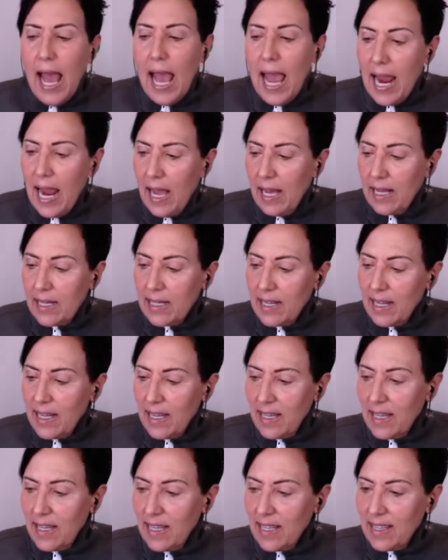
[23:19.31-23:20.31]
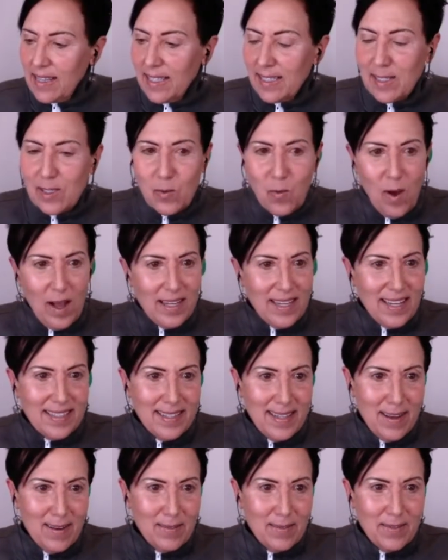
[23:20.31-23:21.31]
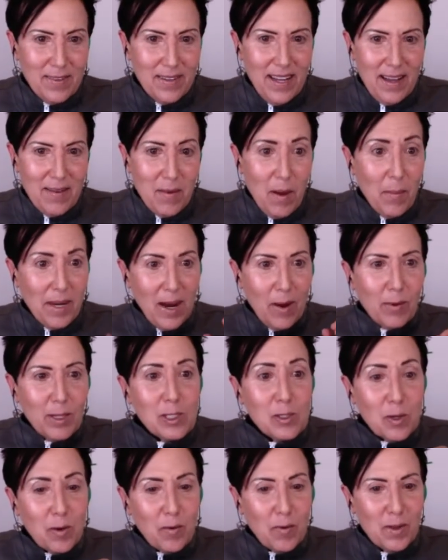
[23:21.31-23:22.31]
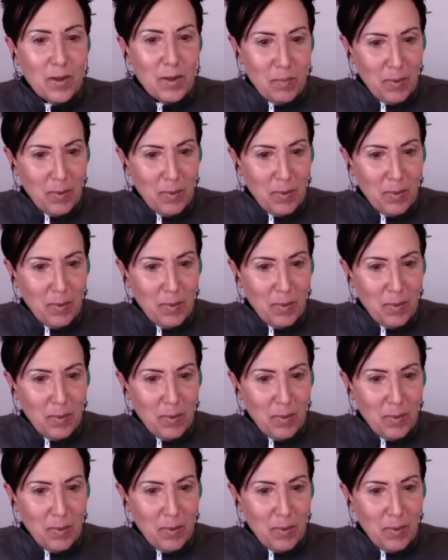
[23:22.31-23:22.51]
And this is why I always look for the